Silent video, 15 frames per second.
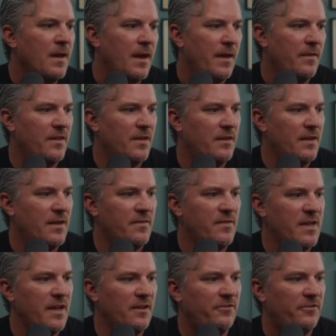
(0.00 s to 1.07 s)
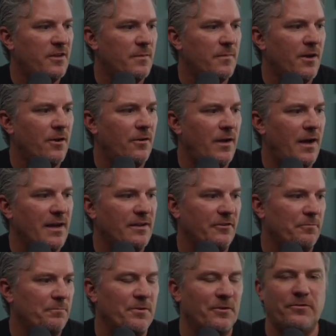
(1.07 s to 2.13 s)
And then in the HTML, I
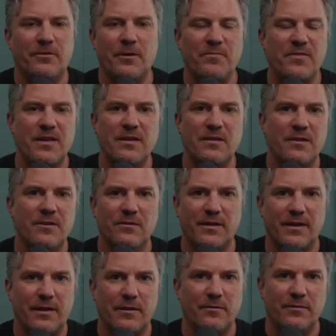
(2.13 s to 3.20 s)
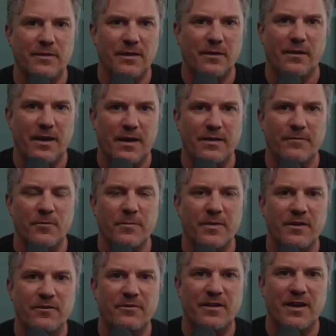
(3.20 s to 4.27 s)
just put something in here. Like I don't need a lot of information.